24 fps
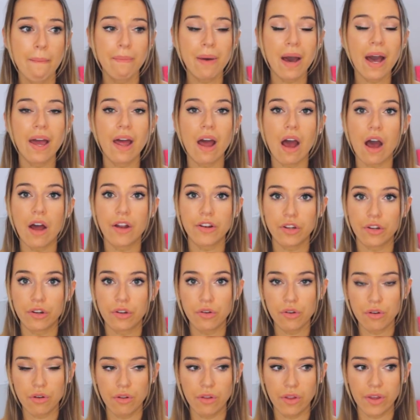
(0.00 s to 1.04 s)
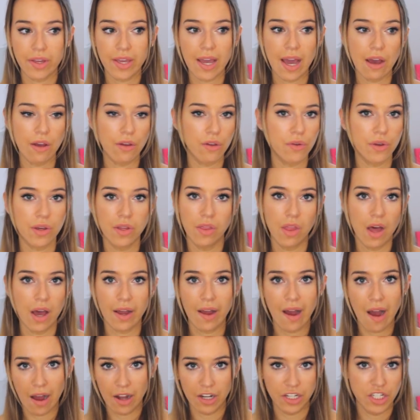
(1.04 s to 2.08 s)
But on your Google account, you can
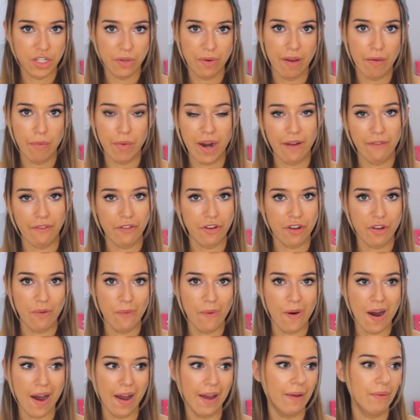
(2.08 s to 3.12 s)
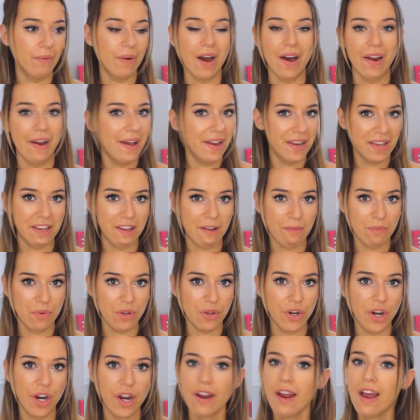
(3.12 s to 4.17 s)
log on to it whenever you want on any
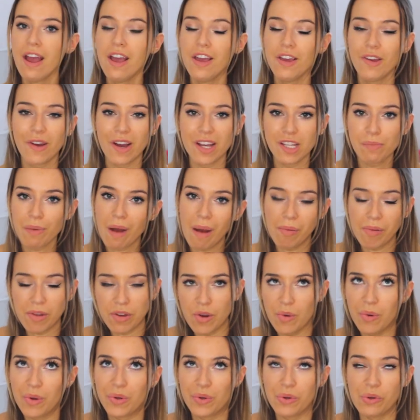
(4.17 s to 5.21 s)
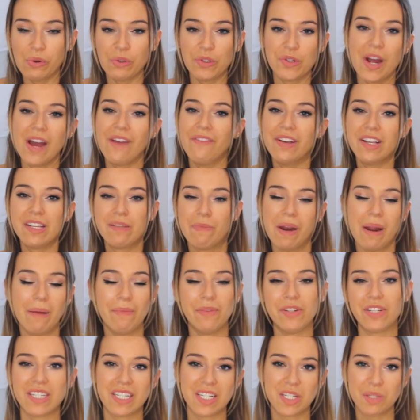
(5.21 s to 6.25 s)
computer. You guys probably know what Google Drive is, but
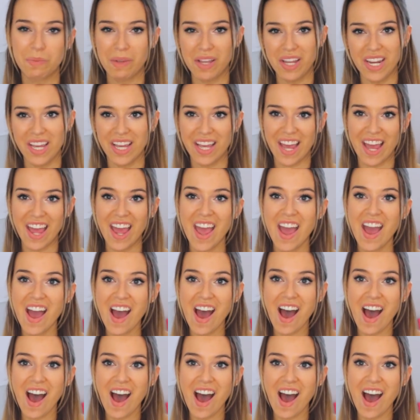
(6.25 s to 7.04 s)
I'm just explaining it